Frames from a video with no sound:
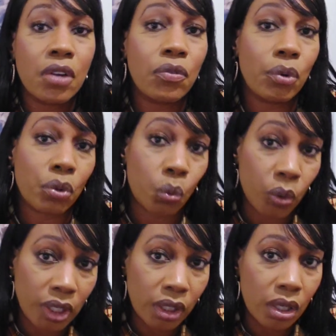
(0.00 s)
for the
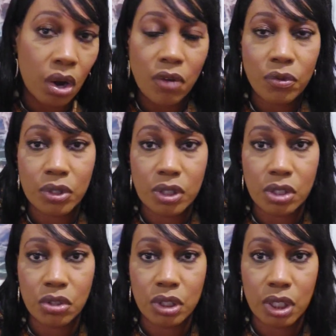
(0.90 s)
weekly offers
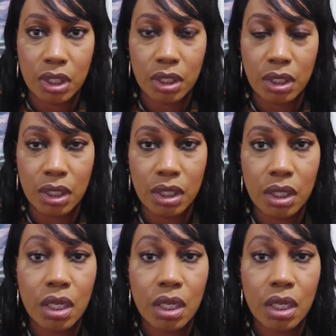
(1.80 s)
that you're gonna get.